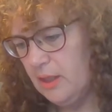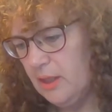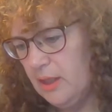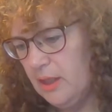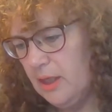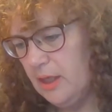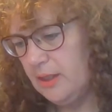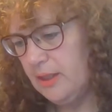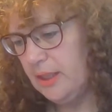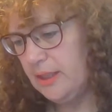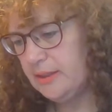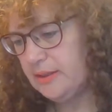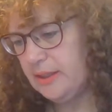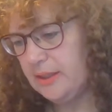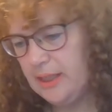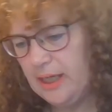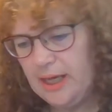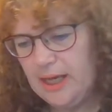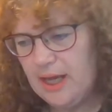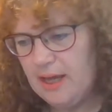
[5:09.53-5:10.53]
The next
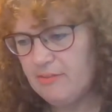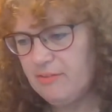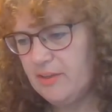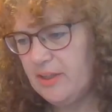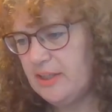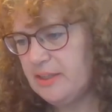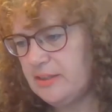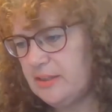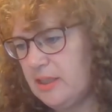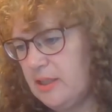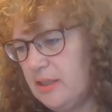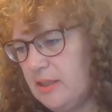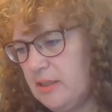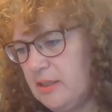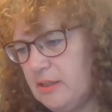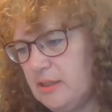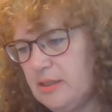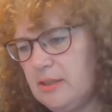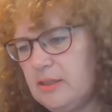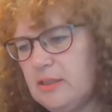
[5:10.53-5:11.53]
thing I have is a
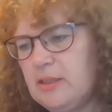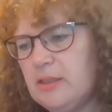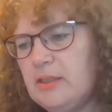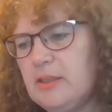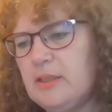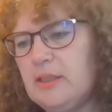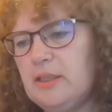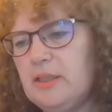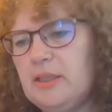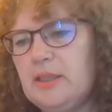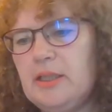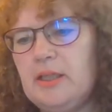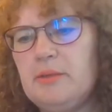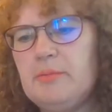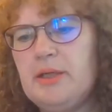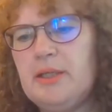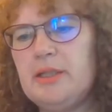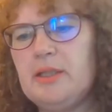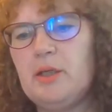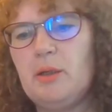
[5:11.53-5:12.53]

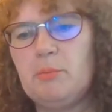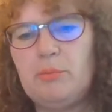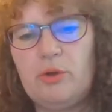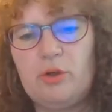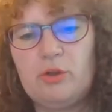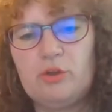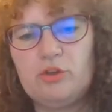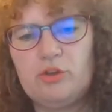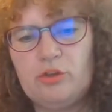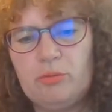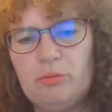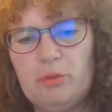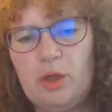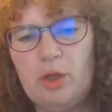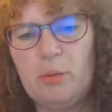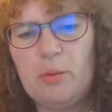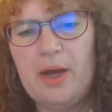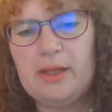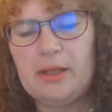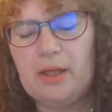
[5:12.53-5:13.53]
makeup brush from
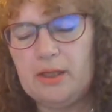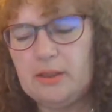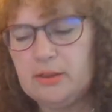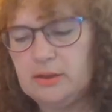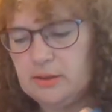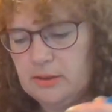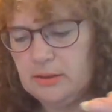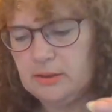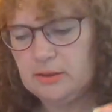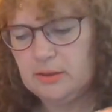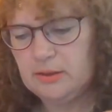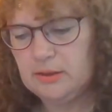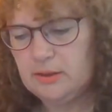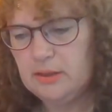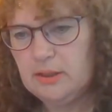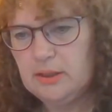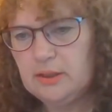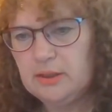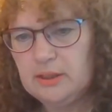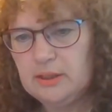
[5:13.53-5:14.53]
Luella.
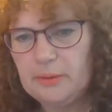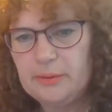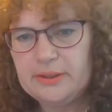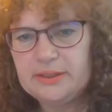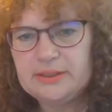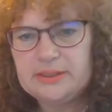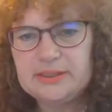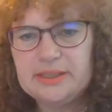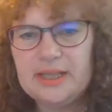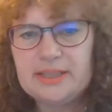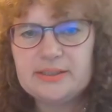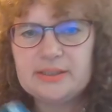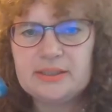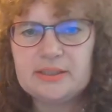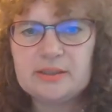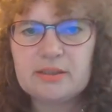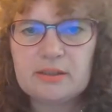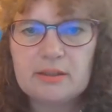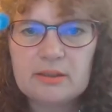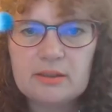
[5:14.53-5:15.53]
Now it says
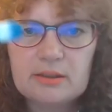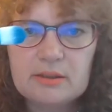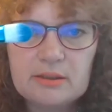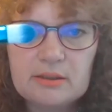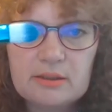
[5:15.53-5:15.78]
it's very,